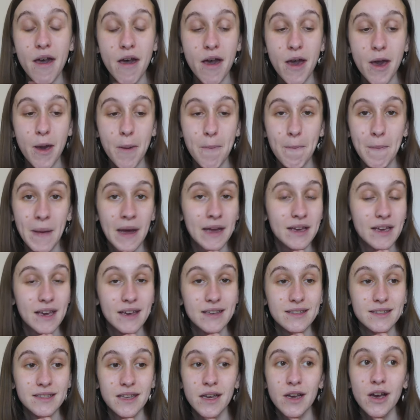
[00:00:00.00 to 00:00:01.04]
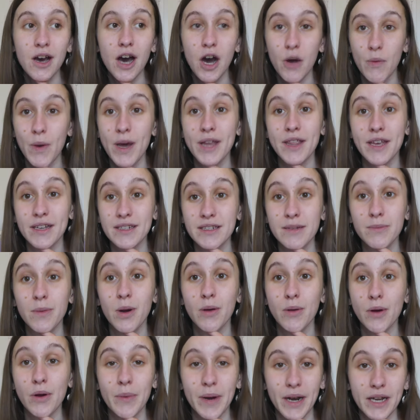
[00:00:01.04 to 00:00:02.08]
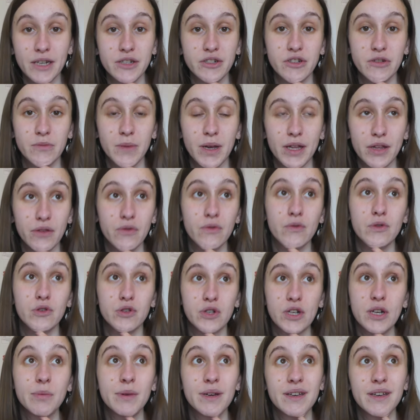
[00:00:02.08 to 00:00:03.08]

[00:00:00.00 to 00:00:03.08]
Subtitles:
But I guess I'll wear that tomorrow when I do my laundry,